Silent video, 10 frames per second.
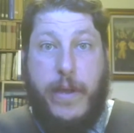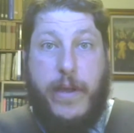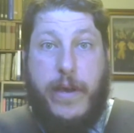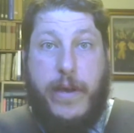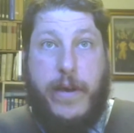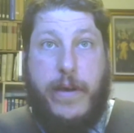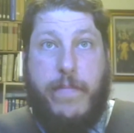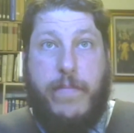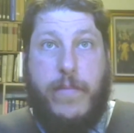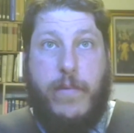
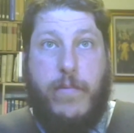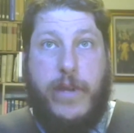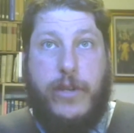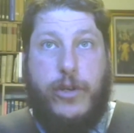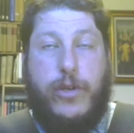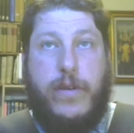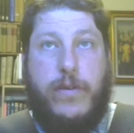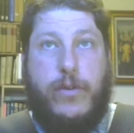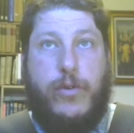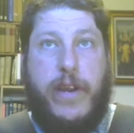um, which
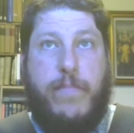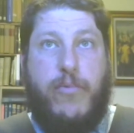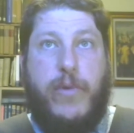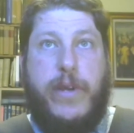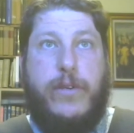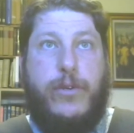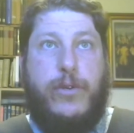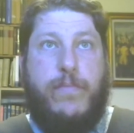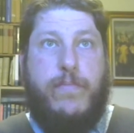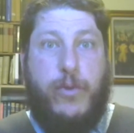trying to
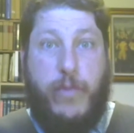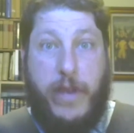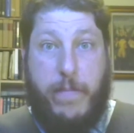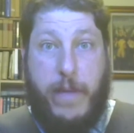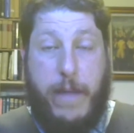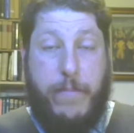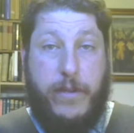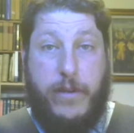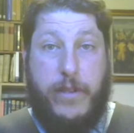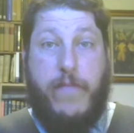bridge between a
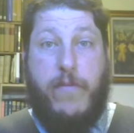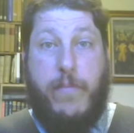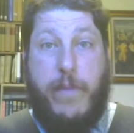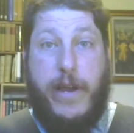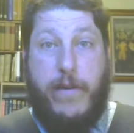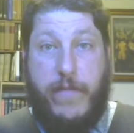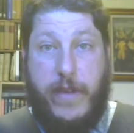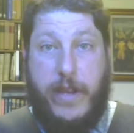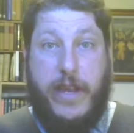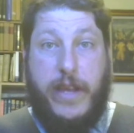popular level
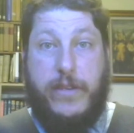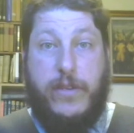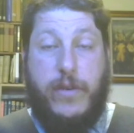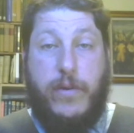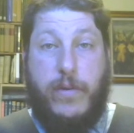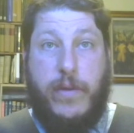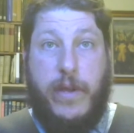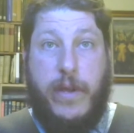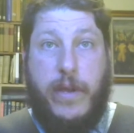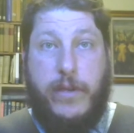biography and yet still
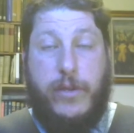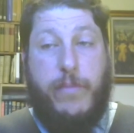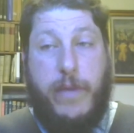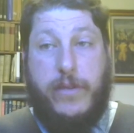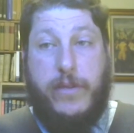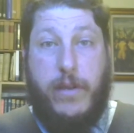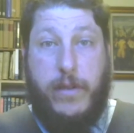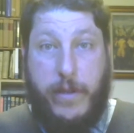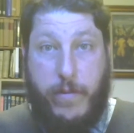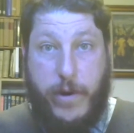still be a
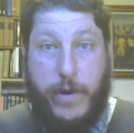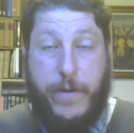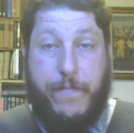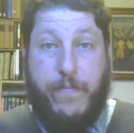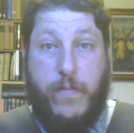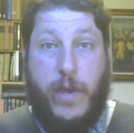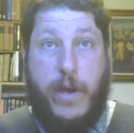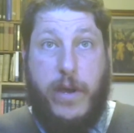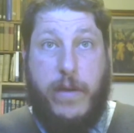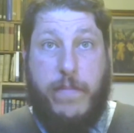scholarly work
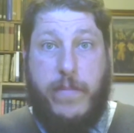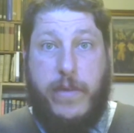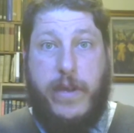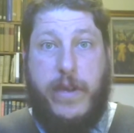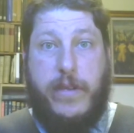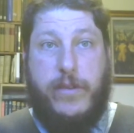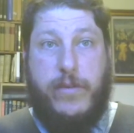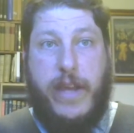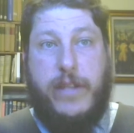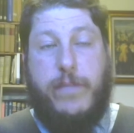um, and
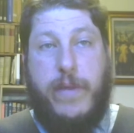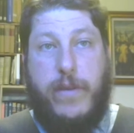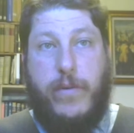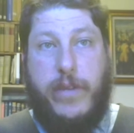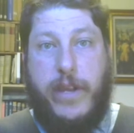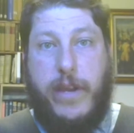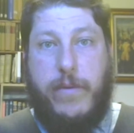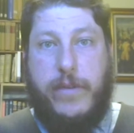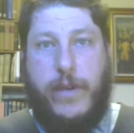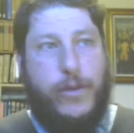so that's been holding it up
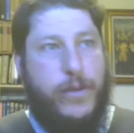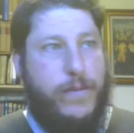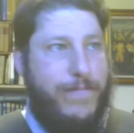because i could just